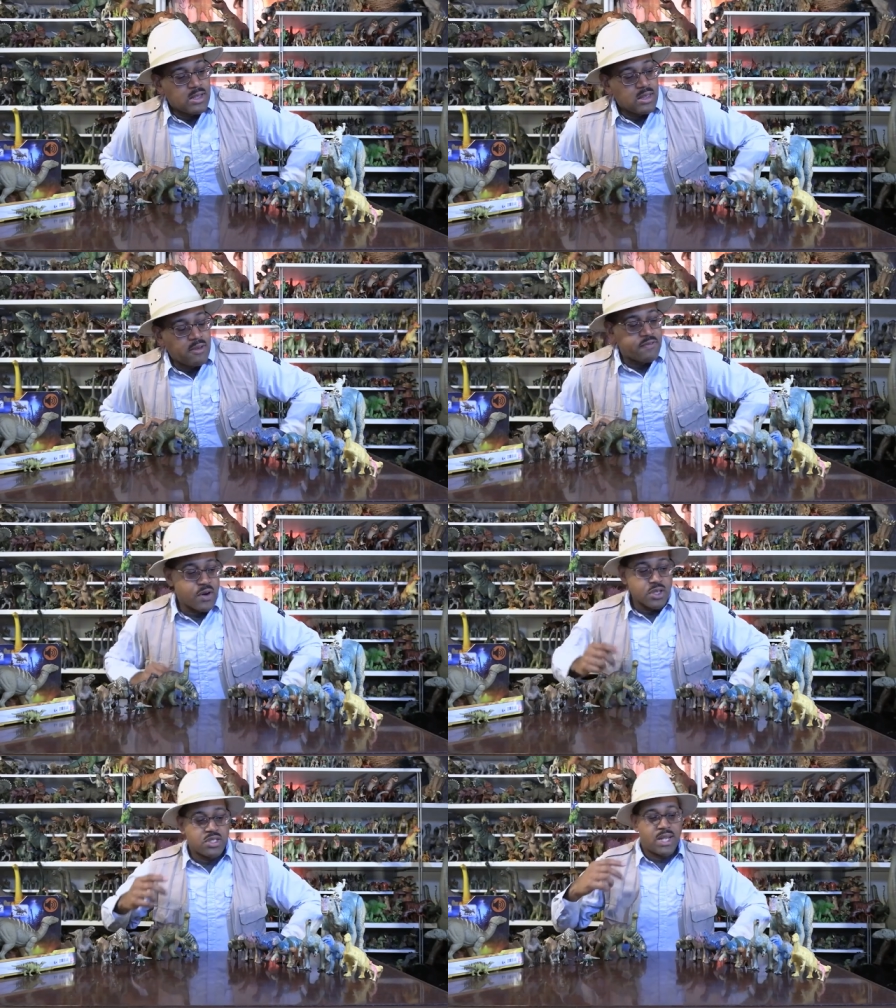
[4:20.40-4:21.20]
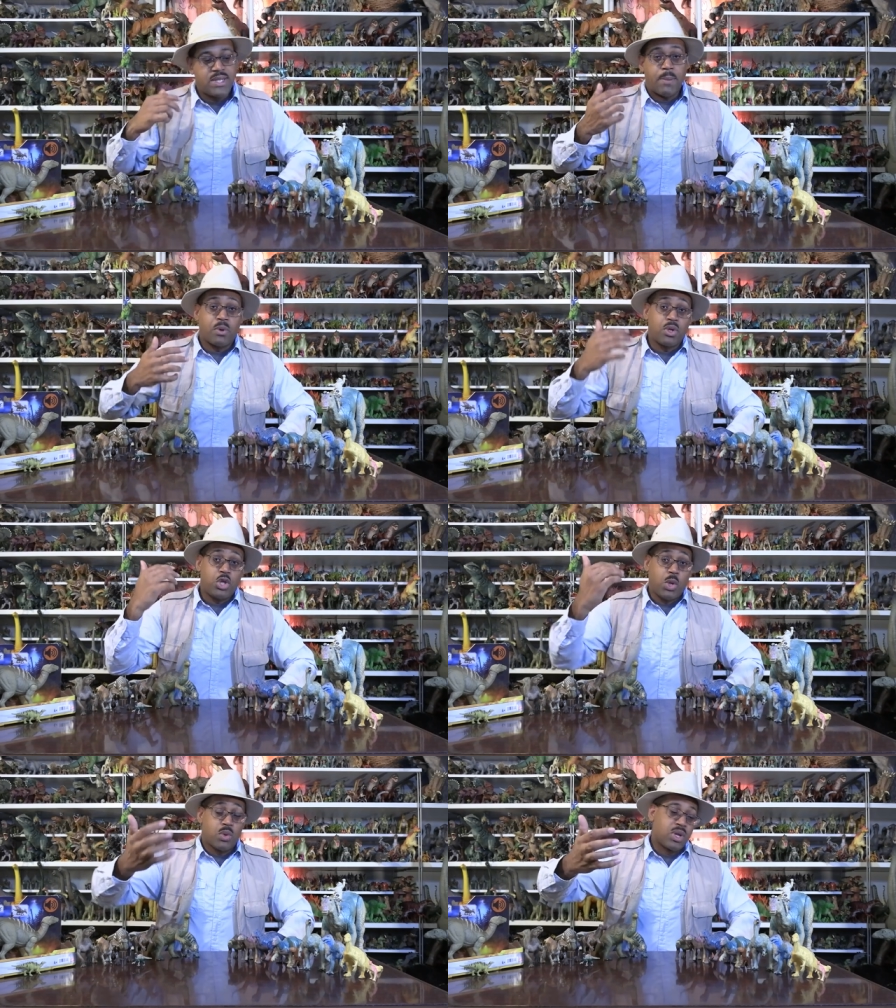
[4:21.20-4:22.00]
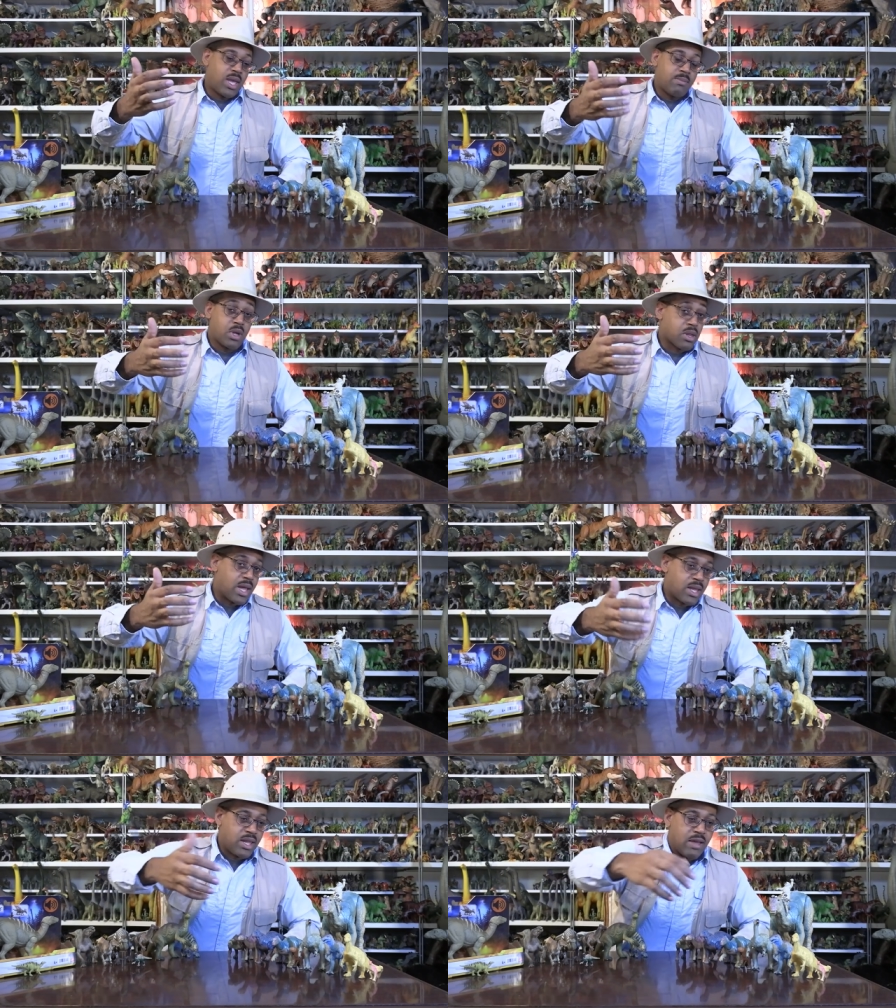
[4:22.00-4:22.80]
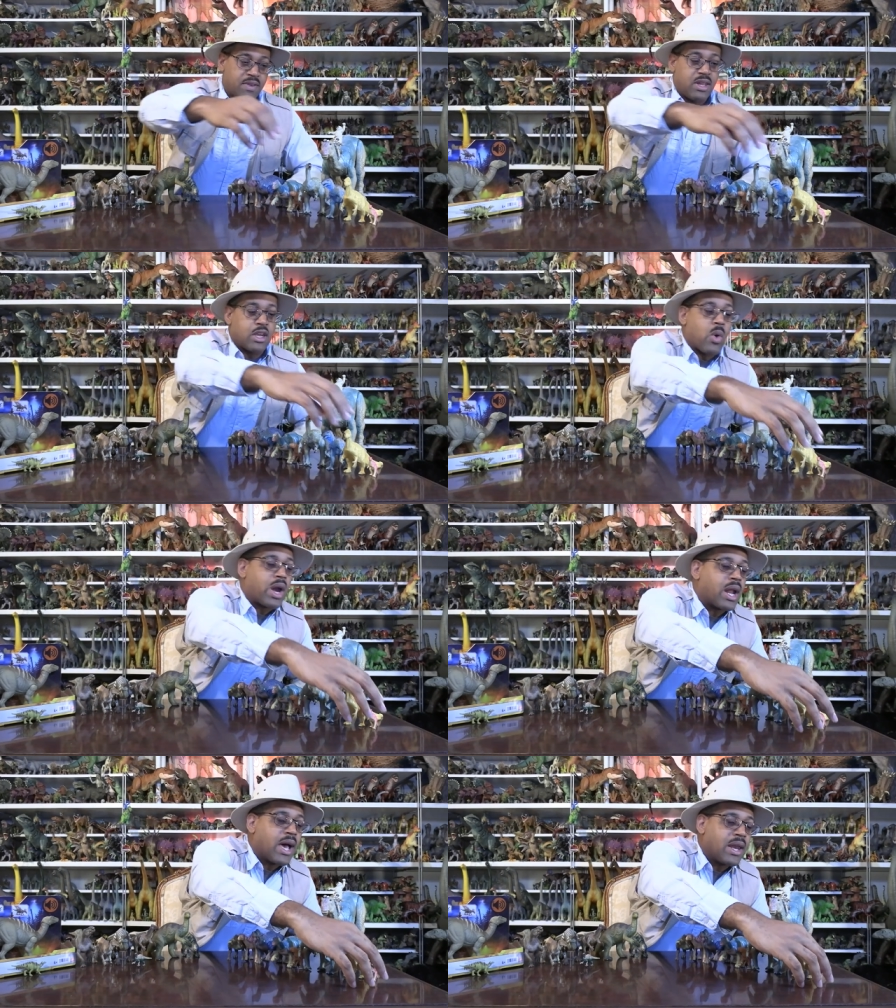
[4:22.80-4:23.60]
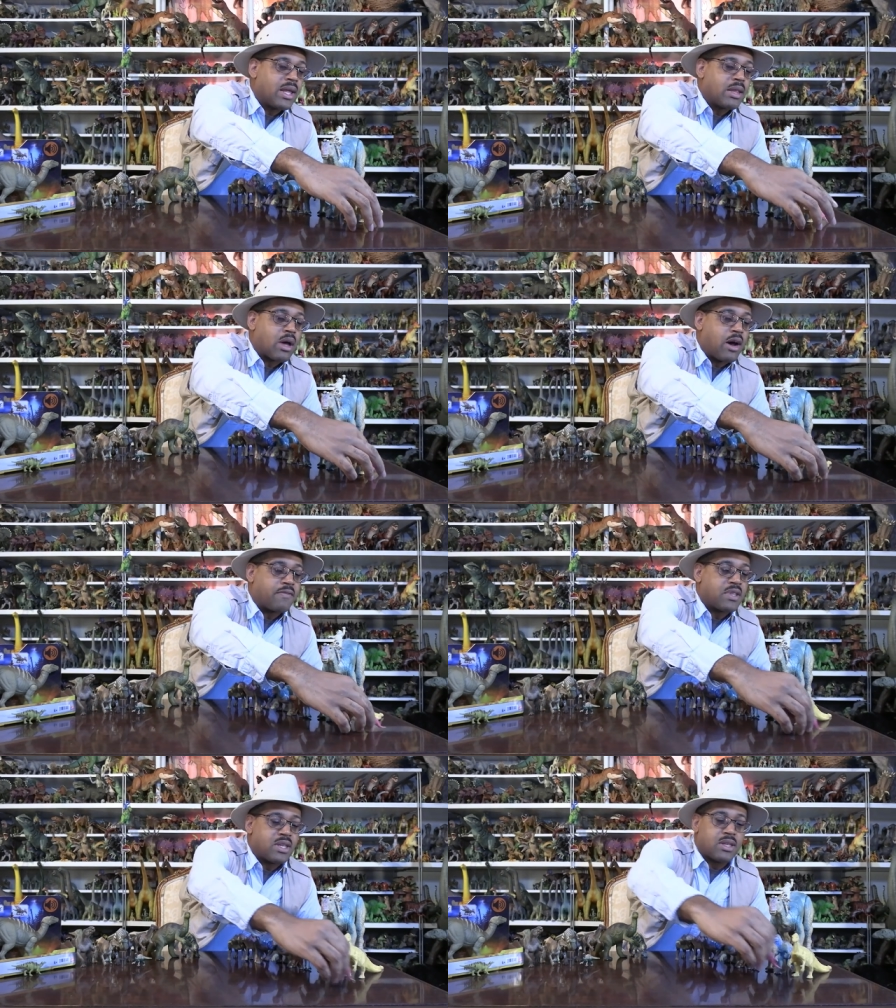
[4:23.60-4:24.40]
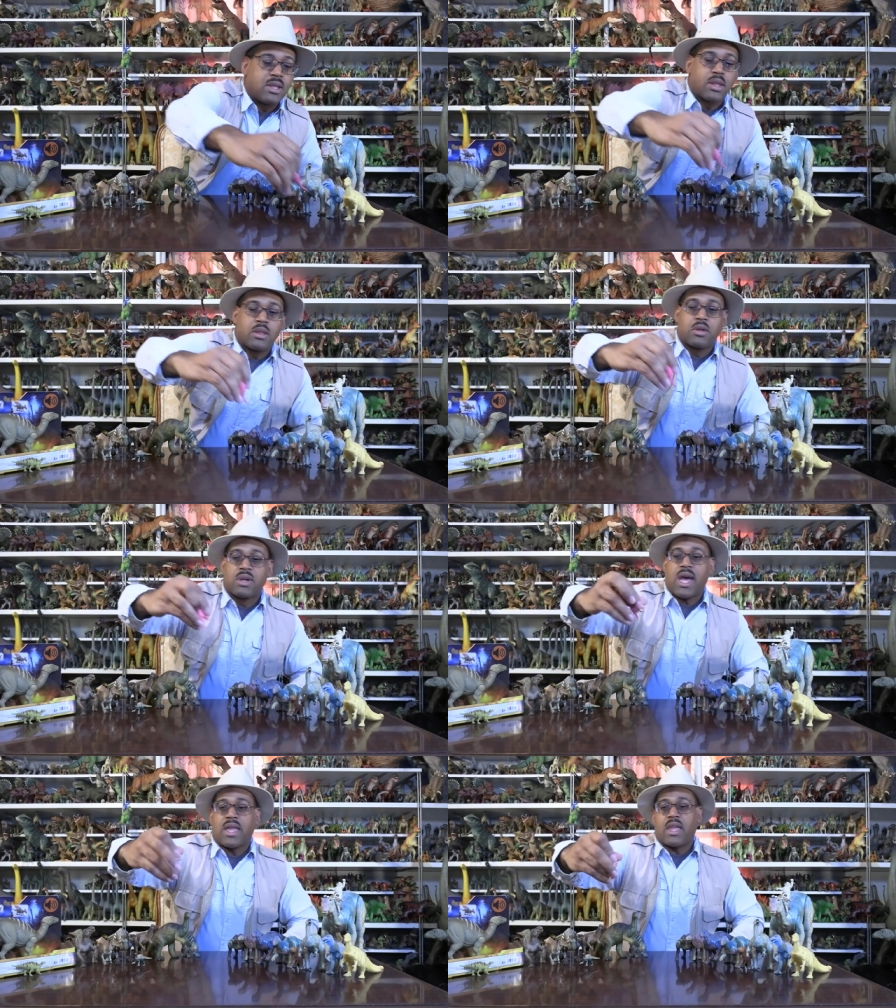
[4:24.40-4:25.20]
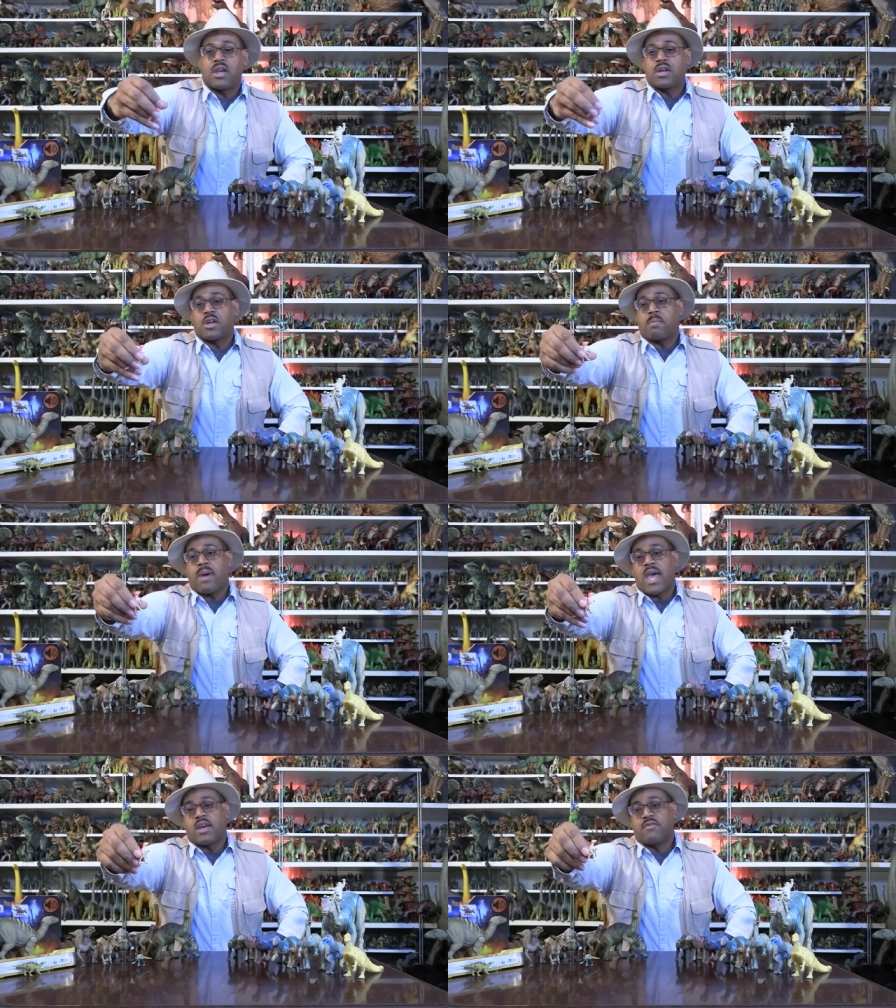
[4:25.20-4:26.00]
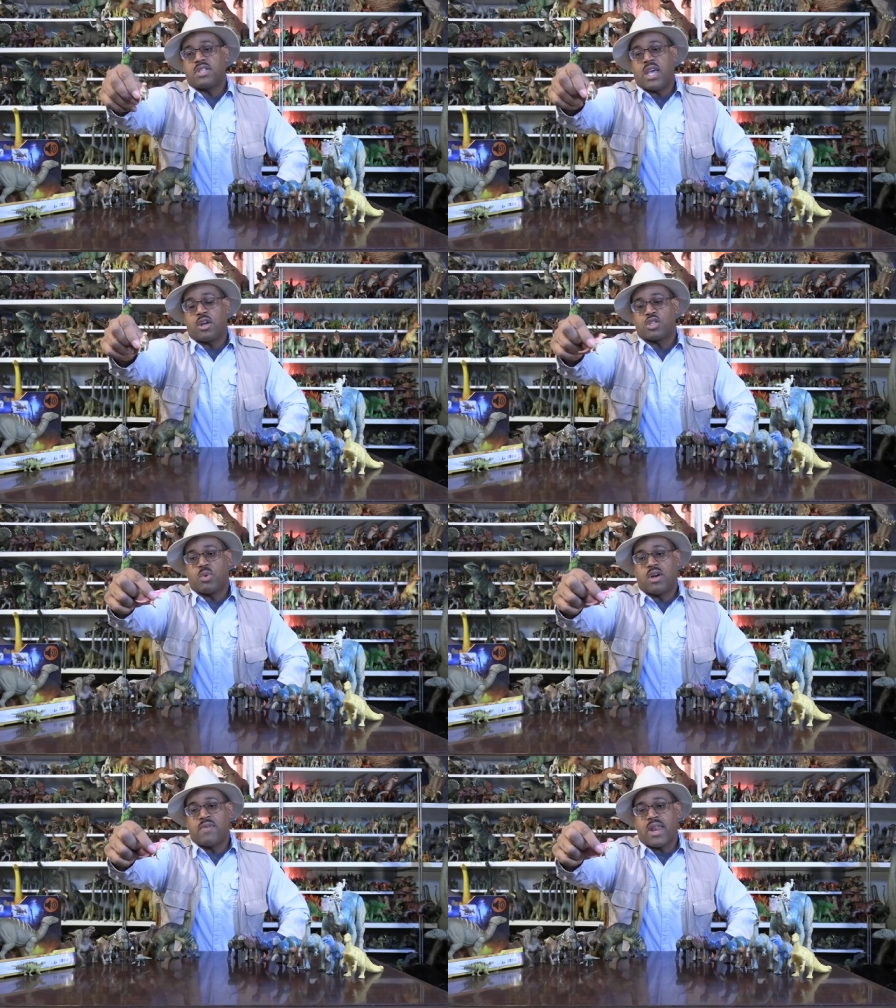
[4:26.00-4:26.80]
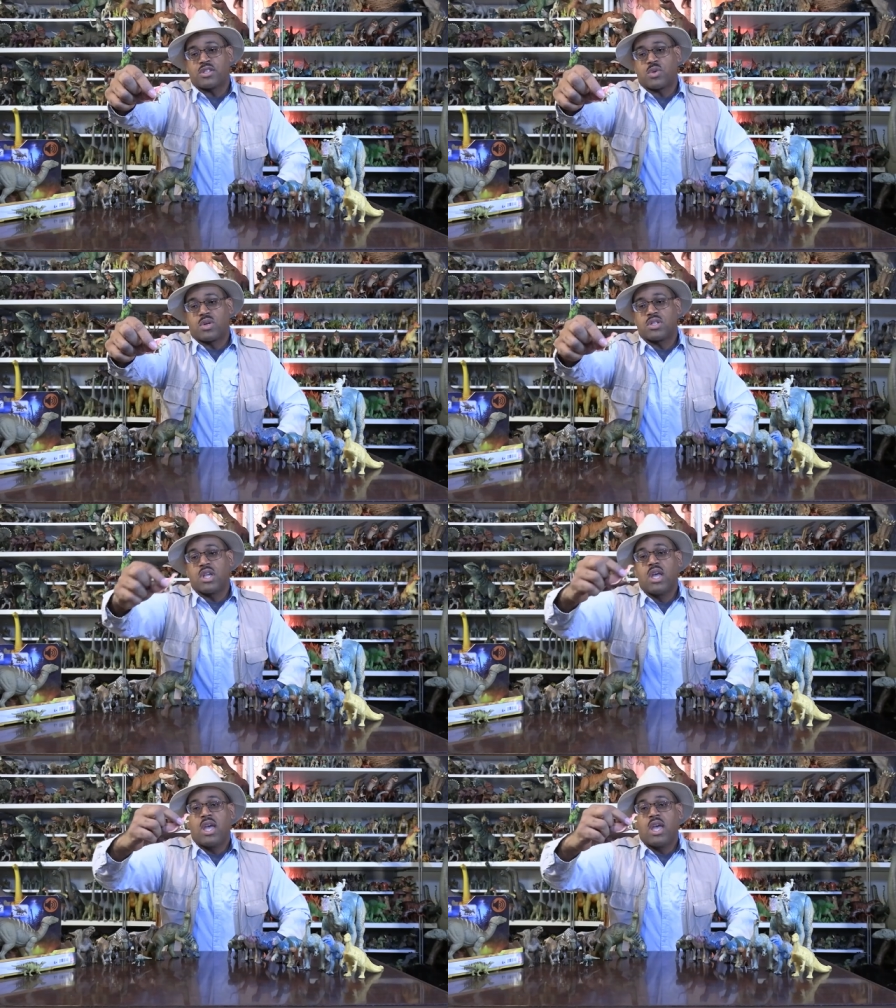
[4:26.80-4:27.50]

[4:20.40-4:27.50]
the first example you will get, most likely, of a iguanodon is often this little guy here in your pack of 10 or 12 dinosaurs.